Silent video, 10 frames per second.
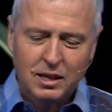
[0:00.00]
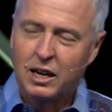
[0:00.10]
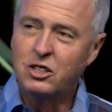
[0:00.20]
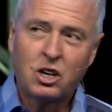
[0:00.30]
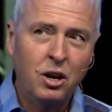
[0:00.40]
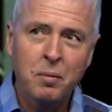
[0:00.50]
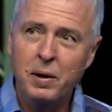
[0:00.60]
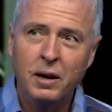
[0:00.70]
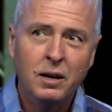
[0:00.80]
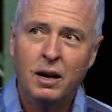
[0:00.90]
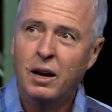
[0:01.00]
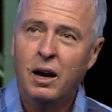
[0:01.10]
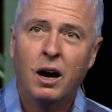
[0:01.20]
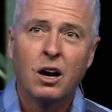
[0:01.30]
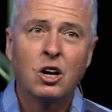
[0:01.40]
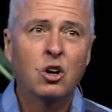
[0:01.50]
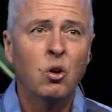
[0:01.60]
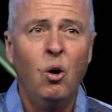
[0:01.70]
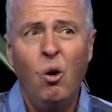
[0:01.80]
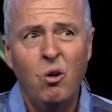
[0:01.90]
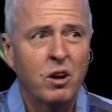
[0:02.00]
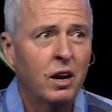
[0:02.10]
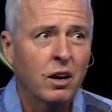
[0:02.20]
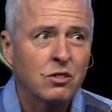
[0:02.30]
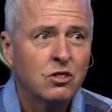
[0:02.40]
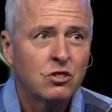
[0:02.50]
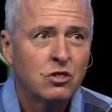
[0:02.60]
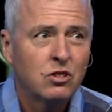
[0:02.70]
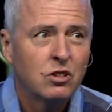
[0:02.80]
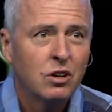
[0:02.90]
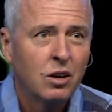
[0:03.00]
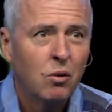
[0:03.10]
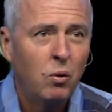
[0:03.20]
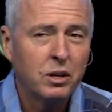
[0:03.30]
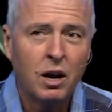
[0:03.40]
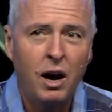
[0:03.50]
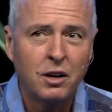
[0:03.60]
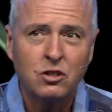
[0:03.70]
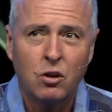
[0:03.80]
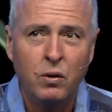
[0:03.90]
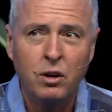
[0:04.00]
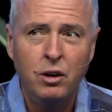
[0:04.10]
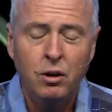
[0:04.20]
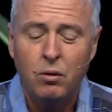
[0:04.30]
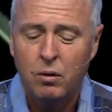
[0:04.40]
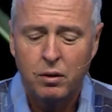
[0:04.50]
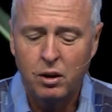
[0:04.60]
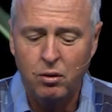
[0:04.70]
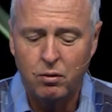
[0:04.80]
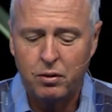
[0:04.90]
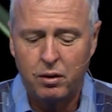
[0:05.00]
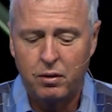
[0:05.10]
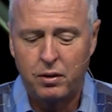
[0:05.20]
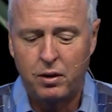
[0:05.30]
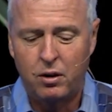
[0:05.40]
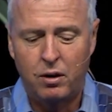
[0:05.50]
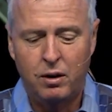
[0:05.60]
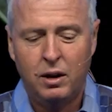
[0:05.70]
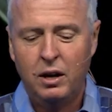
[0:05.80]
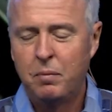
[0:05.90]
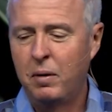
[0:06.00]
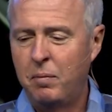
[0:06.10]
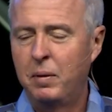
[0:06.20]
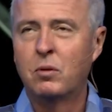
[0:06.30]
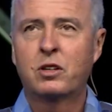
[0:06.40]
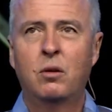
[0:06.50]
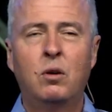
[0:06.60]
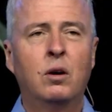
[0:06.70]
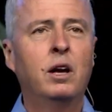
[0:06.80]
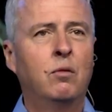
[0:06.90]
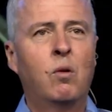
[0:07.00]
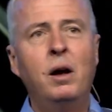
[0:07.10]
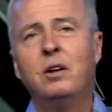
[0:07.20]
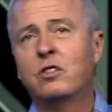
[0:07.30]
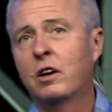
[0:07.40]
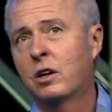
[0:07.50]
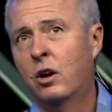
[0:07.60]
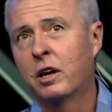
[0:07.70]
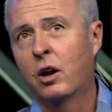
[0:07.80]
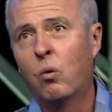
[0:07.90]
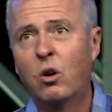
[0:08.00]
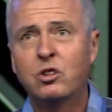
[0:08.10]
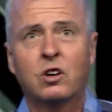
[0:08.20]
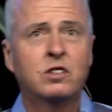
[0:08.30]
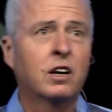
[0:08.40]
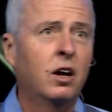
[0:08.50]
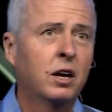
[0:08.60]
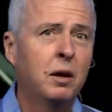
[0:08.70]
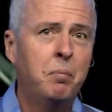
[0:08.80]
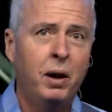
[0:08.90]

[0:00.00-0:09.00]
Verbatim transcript: It's going to be glorious what God is going to do. You know, there, people say, well, Ron, is it going to get worse? Is it going to get